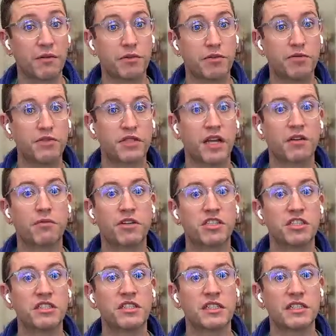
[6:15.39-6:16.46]
which was
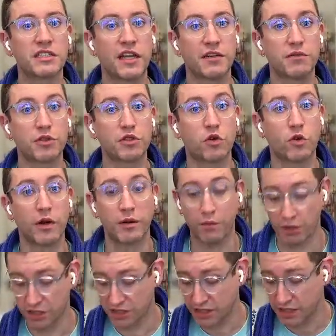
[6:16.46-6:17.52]
originally designed with Corey
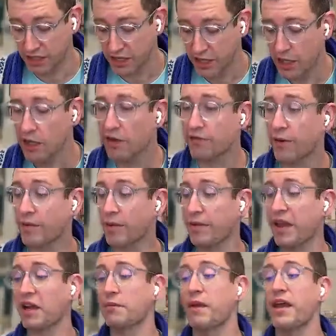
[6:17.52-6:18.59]
worsted from the
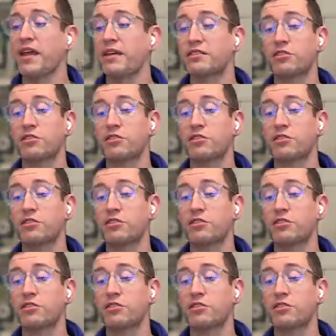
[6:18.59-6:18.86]
Baname.